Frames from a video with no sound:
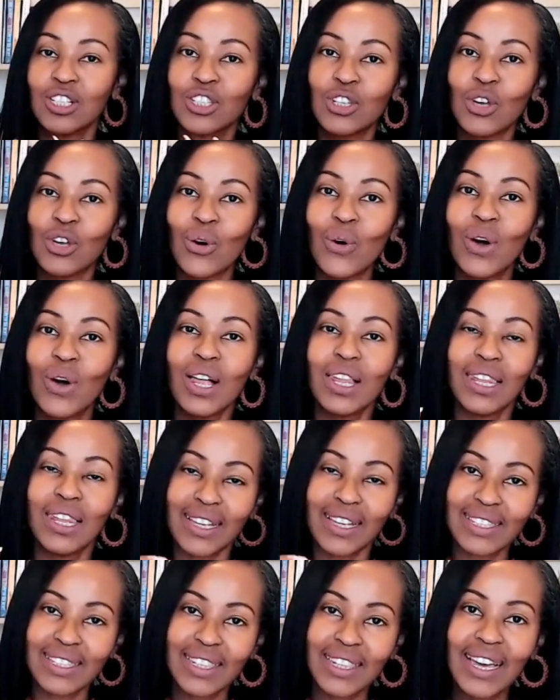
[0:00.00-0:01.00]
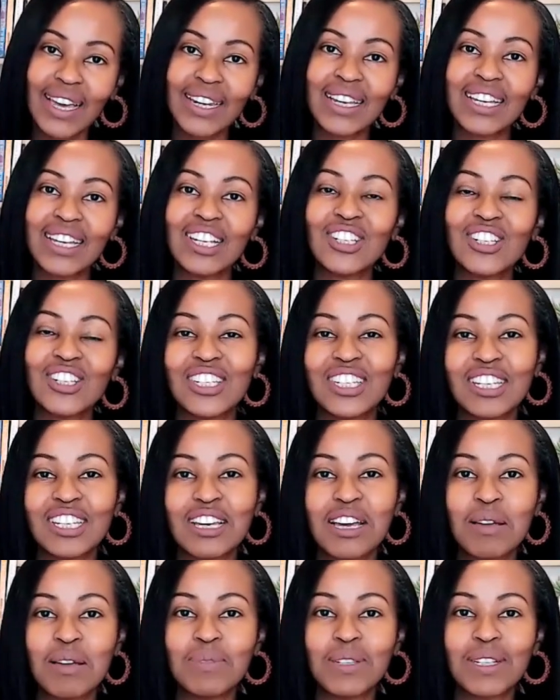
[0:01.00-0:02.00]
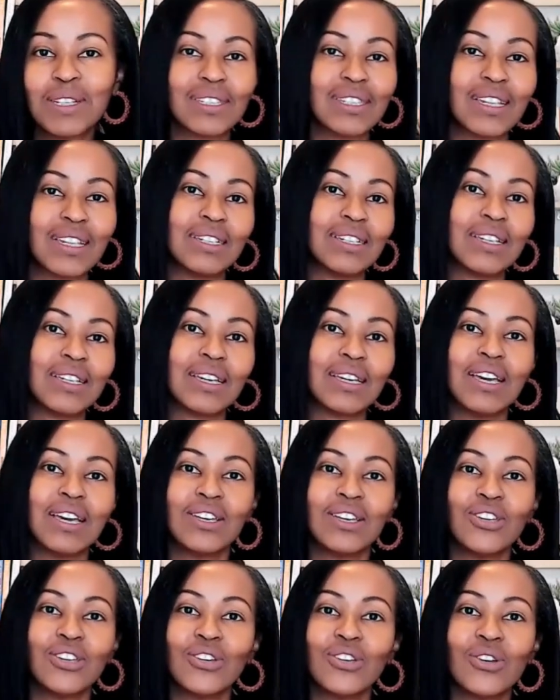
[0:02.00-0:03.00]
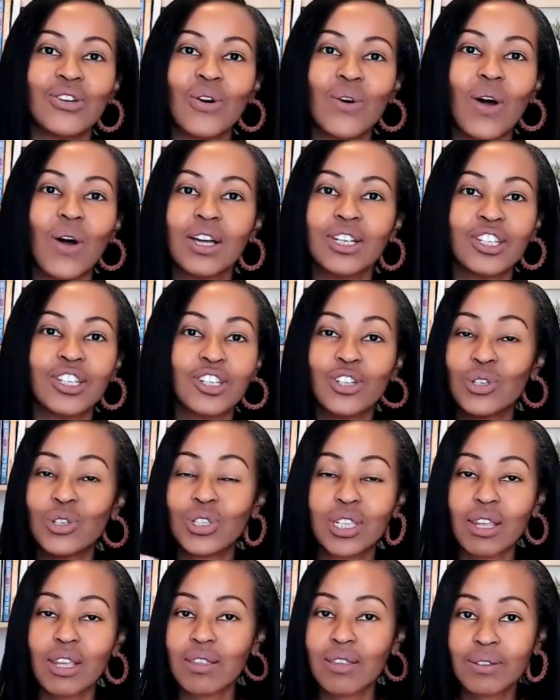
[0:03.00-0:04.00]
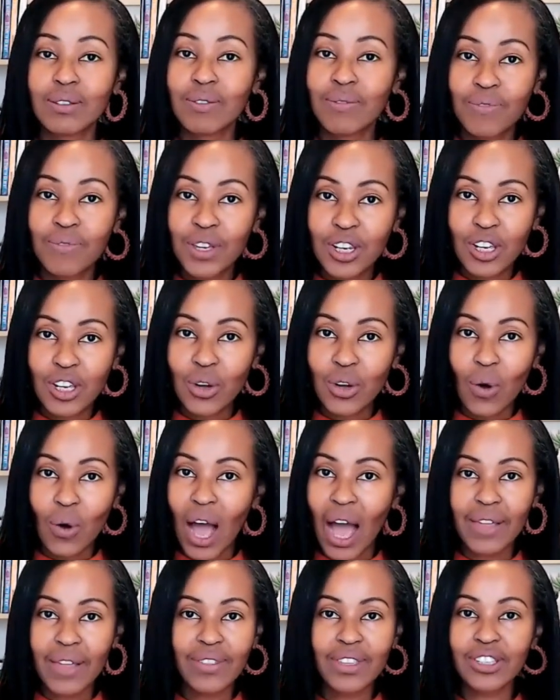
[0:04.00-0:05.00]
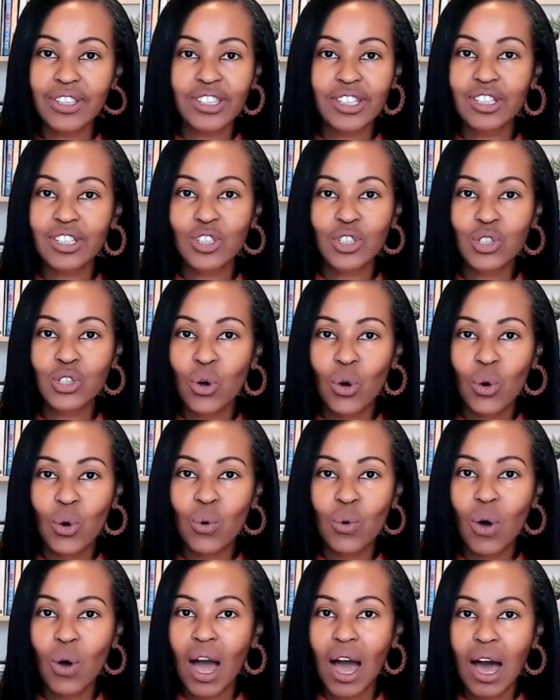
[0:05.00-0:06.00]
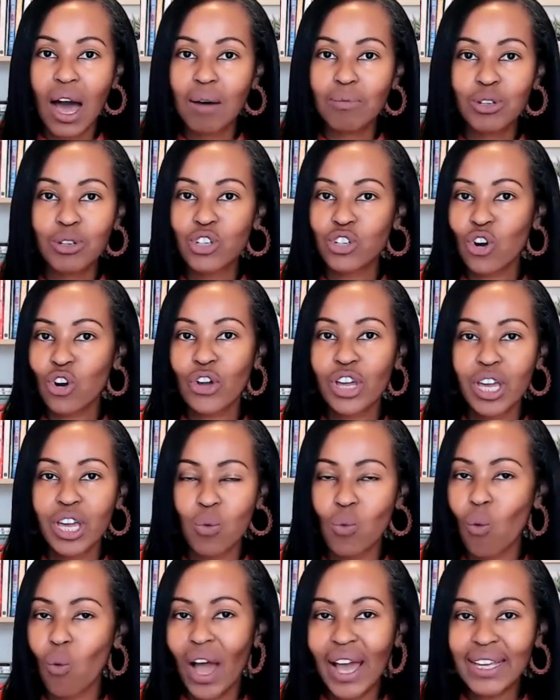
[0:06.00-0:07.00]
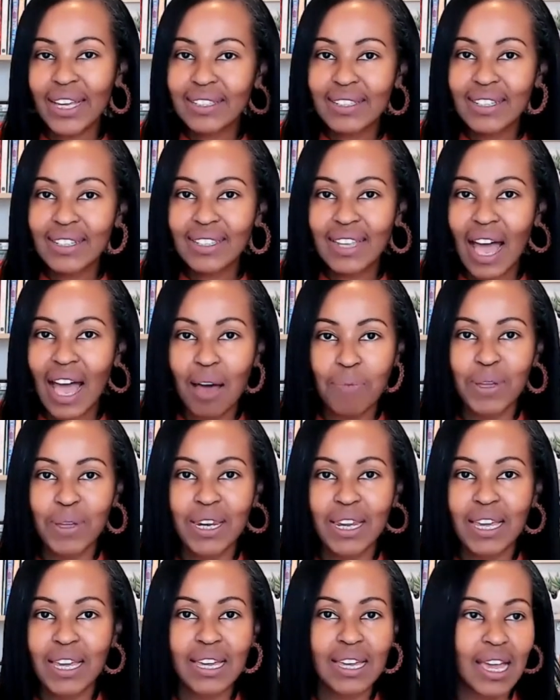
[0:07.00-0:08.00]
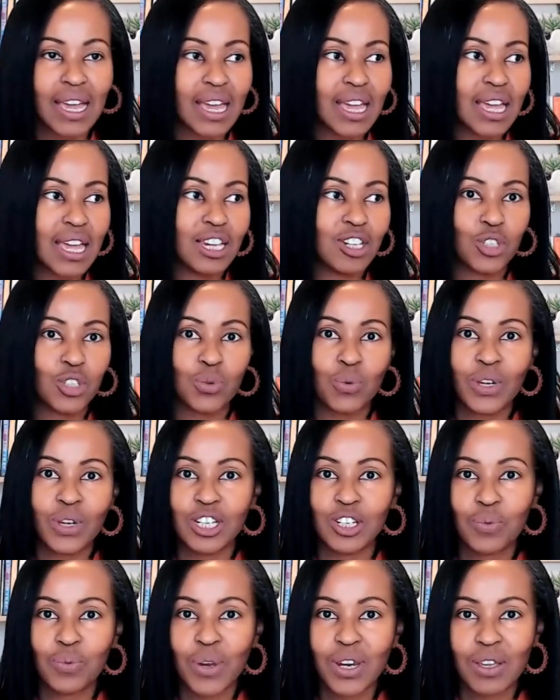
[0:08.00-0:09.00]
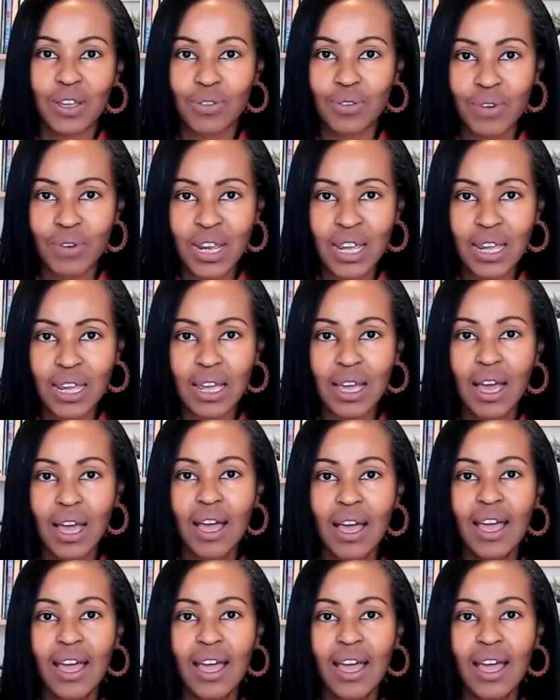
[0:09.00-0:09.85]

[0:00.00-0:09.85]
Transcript: So, like sliding into DMs and sending, you know, did you see this video? I, this is so um, shocking. Why is this happening in 2023?